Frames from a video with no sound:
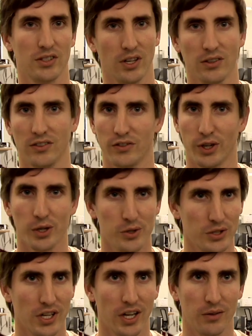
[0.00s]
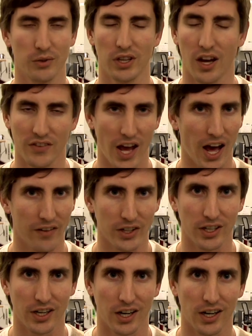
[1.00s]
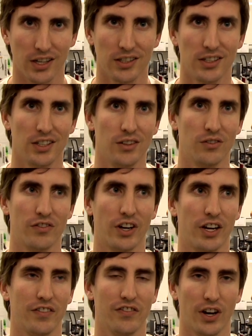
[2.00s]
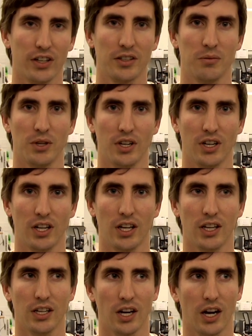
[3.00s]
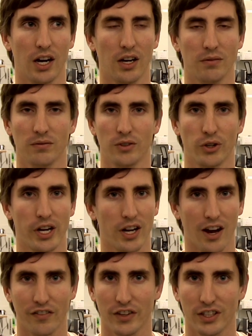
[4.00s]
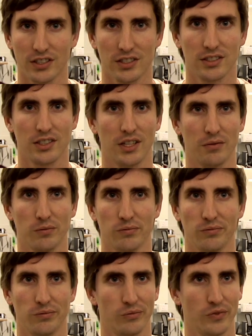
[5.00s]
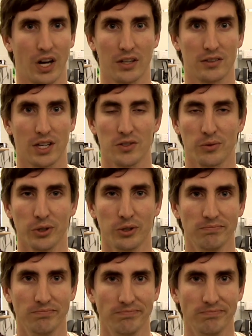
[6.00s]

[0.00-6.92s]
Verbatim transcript: So if you're interested, we'd love to have you here. Very fun community, um, great office, and got tons of room.